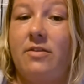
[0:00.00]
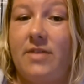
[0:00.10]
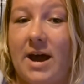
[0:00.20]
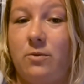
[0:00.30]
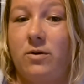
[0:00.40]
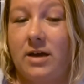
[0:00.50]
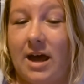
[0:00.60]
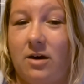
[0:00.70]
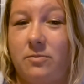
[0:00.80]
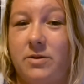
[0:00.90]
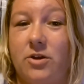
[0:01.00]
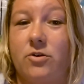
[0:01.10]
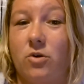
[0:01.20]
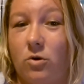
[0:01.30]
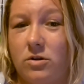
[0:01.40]
that will help
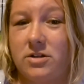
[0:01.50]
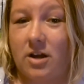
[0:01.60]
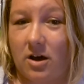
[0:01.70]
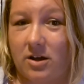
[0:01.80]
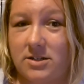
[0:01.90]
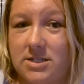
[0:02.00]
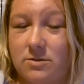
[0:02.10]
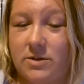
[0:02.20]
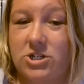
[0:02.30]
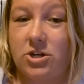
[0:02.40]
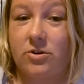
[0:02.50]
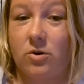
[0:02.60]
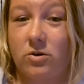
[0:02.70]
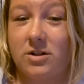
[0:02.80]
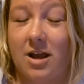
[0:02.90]
your cold calls, which your
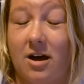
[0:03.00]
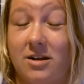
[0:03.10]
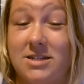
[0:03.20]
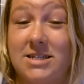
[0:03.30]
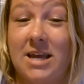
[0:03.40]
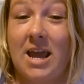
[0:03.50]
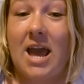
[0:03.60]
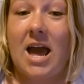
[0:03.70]
cold calls